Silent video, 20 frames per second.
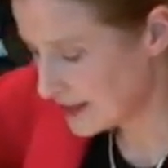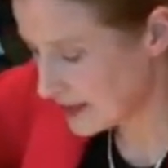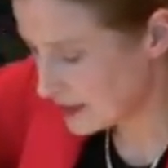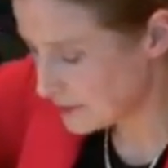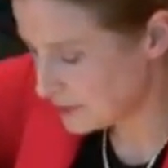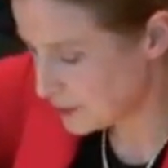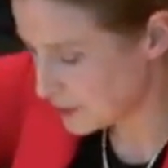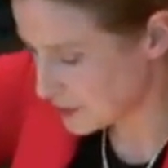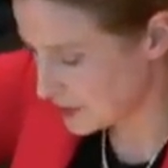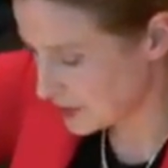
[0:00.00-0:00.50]
I
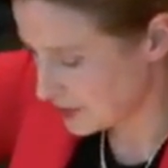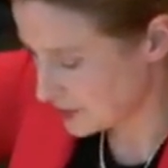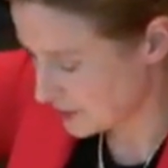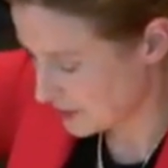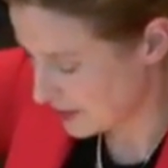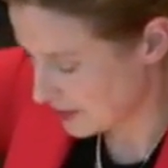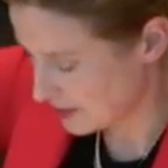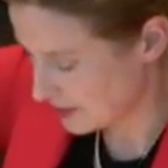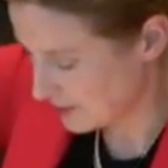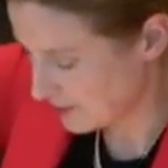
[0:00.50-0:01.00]
then put it
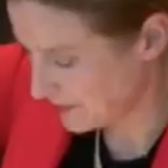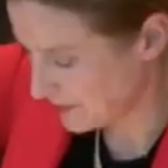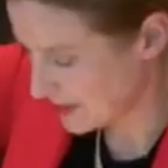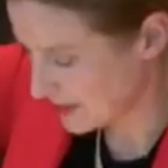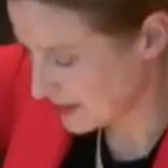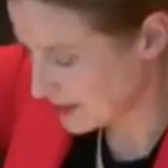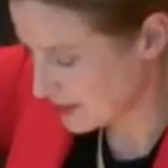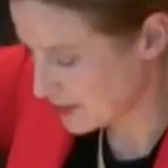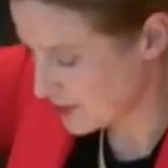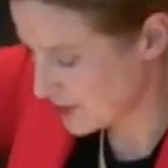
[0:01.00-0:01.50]
to him,
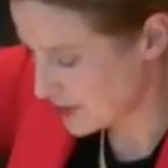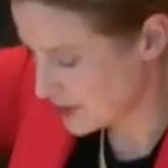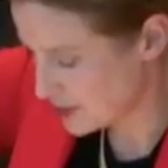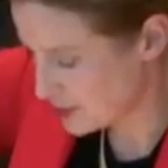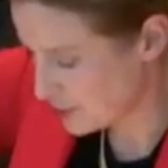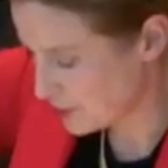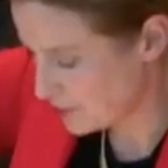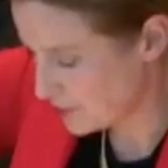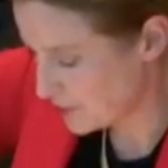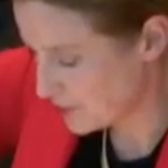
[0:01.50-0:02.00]
that's
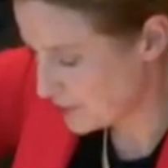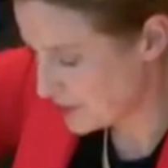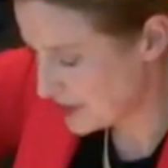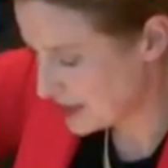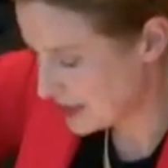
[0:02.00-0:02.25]
transcript